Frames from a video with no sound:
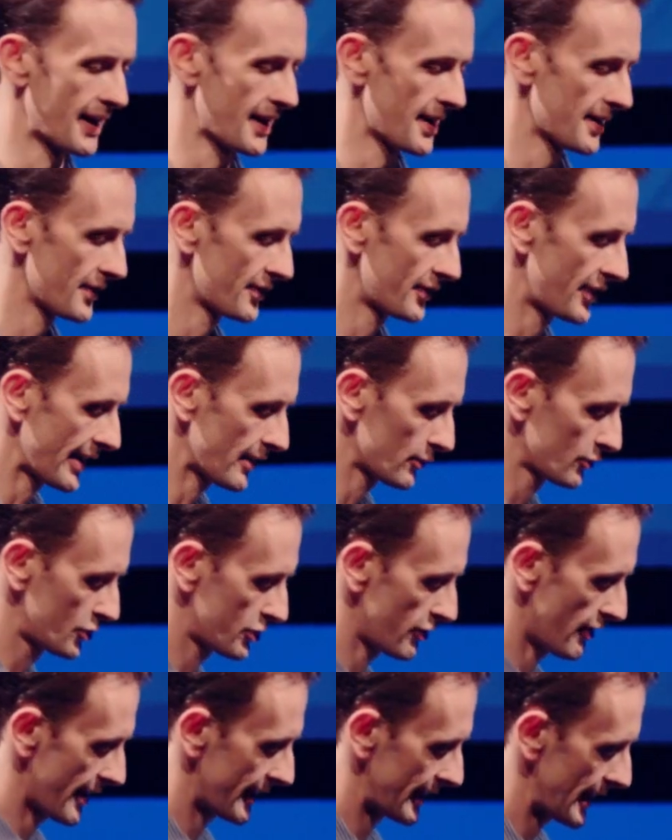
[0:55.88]
uh, they'll
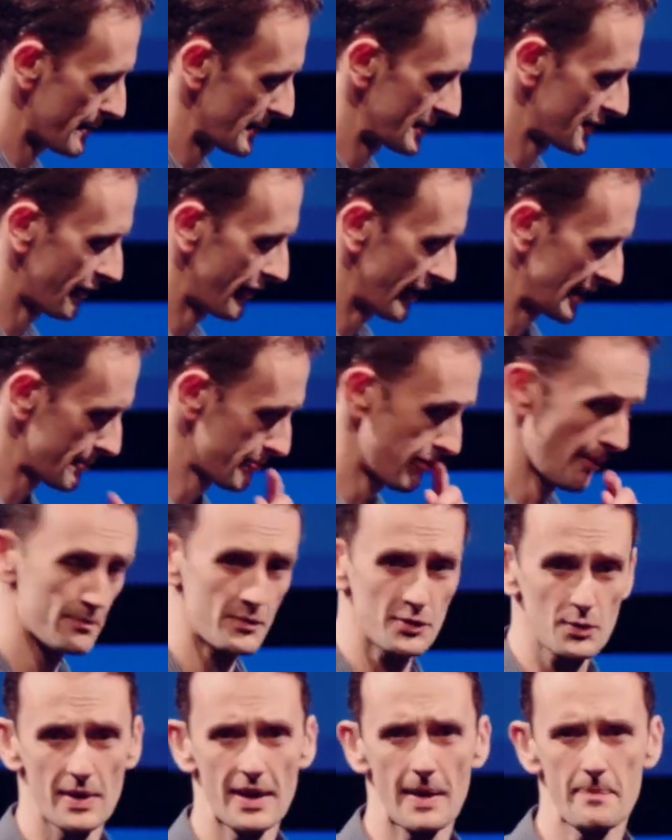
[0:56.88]
try and get me to fix
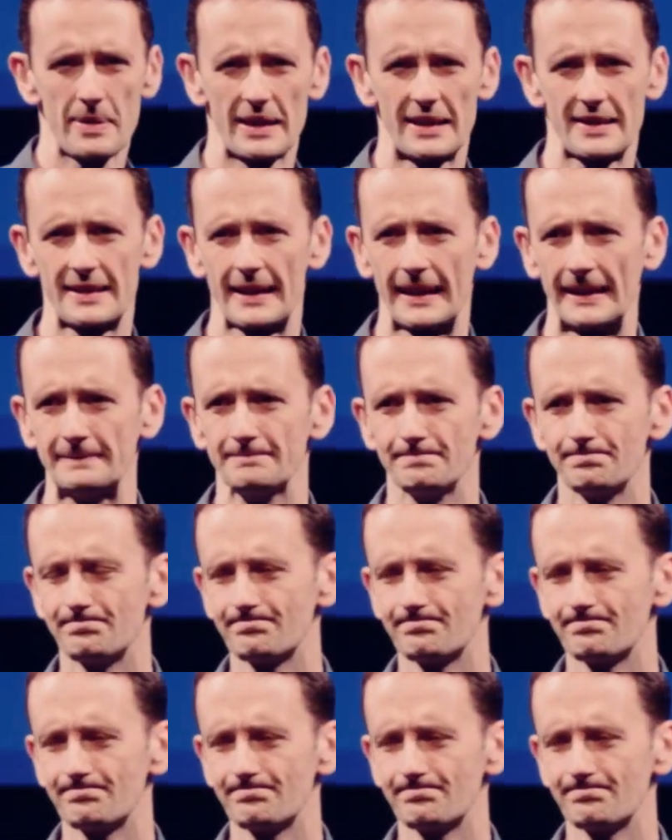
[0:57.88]
problems with their PC.